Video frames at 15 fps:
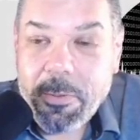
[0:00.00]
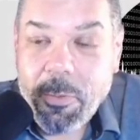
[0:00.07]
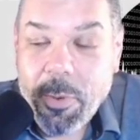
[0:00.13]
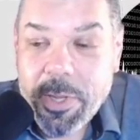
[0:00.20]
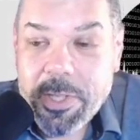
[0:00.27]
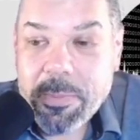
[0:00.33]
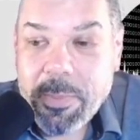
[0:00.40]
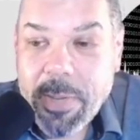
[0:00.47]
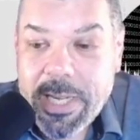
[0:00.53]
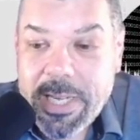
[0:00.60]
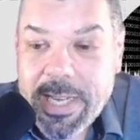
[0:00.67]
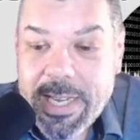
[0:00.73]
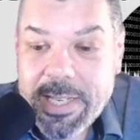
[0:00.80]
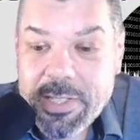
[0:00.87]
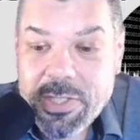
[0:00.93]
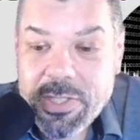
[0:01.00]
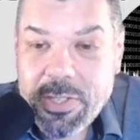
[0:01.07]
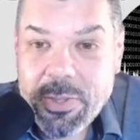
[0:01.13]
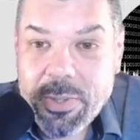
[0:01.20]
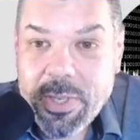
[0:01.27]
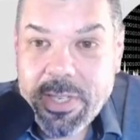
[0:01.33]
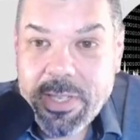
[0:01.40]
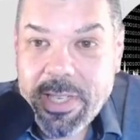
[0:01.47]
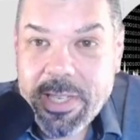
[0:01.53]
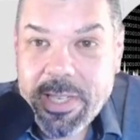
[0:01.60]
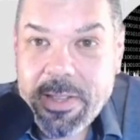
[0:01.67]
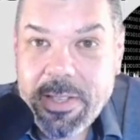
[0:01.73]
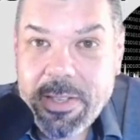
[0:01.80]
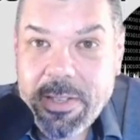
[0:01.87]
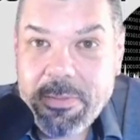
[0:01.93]
for this podcast, you can
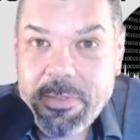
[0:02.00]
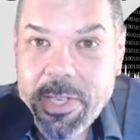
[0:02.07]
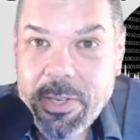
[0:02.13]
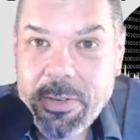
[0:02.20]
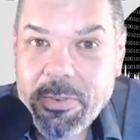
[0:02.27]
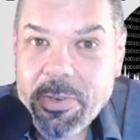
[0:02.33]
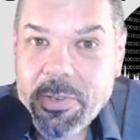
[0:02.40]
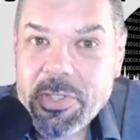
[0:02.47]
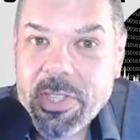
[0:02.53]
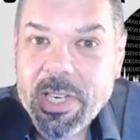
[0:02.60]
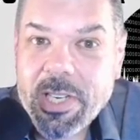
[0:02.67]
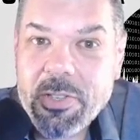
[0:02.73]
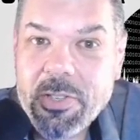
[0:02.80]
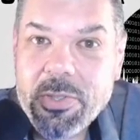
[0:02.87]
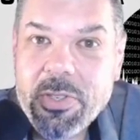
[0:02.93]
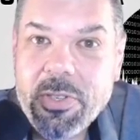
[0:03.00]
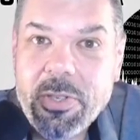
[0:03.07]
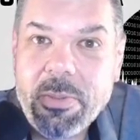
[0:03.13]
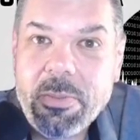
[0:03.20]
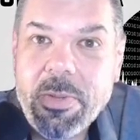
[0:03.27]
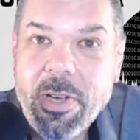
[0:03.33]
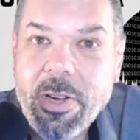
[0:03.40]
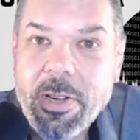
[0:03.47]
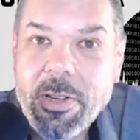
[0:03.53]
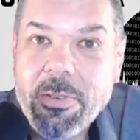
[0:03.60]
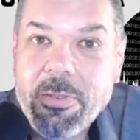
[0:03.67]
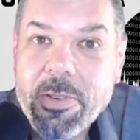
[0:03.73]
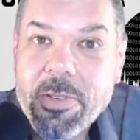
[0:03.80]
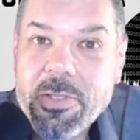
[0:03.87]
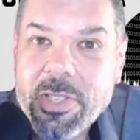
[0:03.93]
get the video version on YouTube, the audio
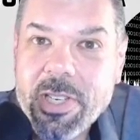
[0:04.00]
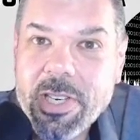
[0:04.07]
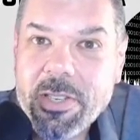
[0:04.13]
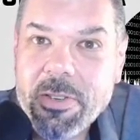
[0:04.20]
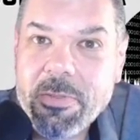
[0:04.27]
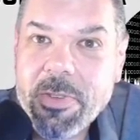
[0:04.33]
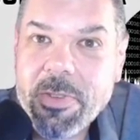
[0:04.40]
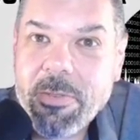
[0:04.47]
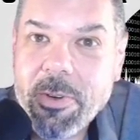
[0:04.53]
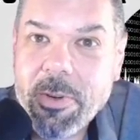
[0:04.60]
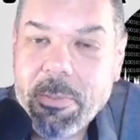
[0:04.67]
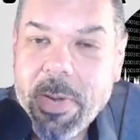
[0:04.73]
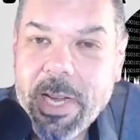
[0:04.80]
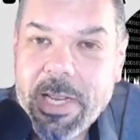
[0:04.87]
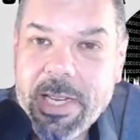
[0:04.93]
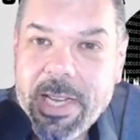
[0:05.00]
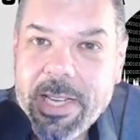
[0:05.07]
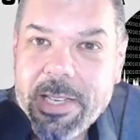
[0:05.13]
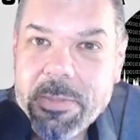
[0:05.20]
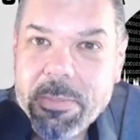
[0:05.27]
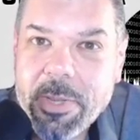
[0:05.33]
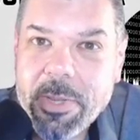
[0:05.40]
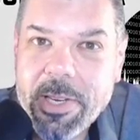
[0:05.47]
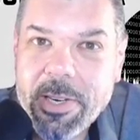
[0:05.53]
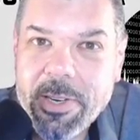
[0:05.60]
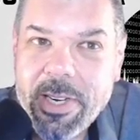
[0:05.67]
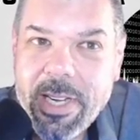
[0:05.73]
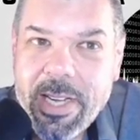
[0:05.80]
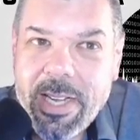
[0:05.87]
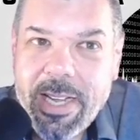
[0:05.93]
version on your favorite podcast
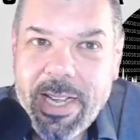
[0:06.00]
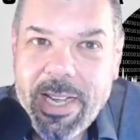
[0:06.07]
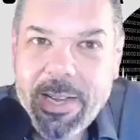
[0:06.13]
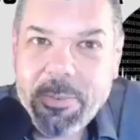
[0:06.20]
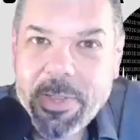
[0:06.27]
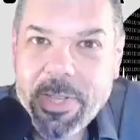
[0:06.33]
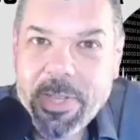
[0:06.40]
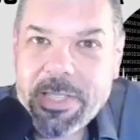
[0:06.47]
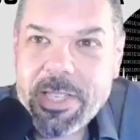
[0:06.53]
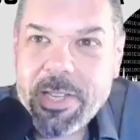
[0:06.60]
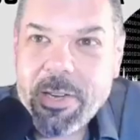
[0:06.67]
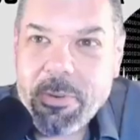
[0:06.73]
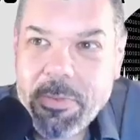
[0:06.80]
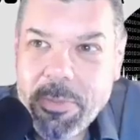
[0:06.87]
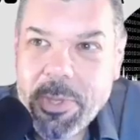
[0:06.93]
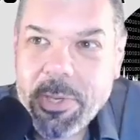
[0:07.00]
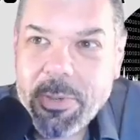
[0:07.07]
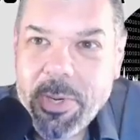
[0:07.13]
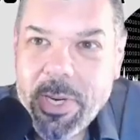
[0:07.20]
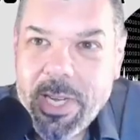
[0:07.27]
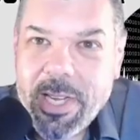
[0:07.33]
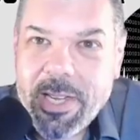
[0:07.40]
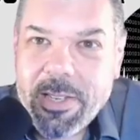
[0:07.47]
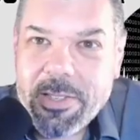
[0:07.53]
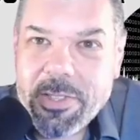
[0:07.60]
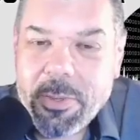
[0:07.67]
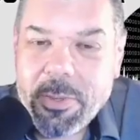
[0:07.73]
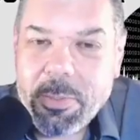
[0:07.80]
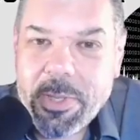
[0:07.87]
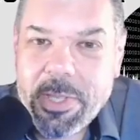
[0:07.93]
player, and we'd like to hear from you.
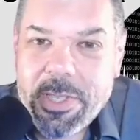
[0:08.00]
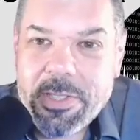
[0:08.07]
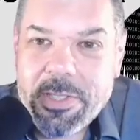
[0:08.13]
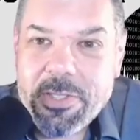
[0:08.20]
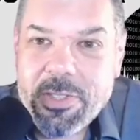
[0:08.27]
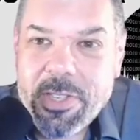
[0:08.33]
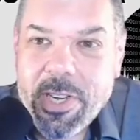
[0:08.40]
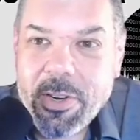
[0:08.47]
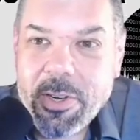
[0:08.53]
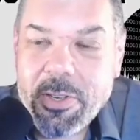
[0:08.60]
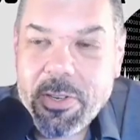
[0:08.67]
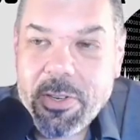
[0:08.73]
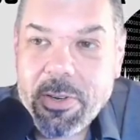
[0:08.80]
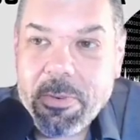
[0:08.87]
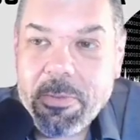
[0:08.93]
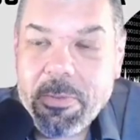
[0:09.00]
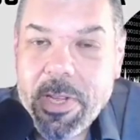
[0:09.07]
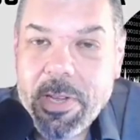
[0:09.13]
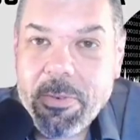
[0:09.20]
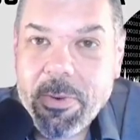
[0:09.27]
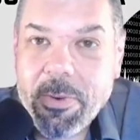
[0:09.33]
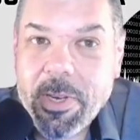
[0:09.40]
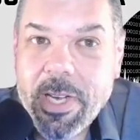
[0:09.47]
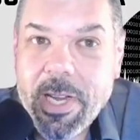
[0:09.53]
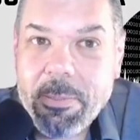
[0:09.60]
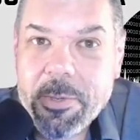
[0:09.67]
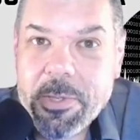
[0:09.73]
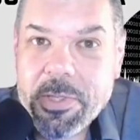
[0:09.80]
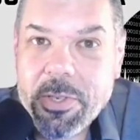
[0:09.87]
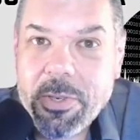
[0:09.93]
So please share your favorite
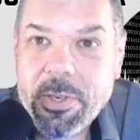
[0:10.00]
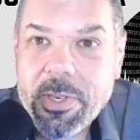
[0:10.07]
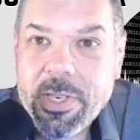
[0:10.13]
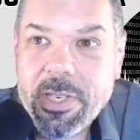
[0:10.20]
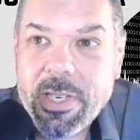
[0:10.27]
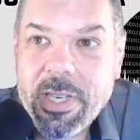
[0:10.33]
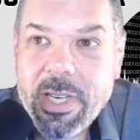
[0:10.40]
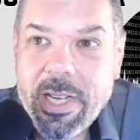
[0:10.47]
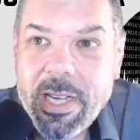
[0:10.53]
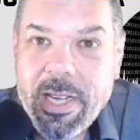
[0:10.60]
episode and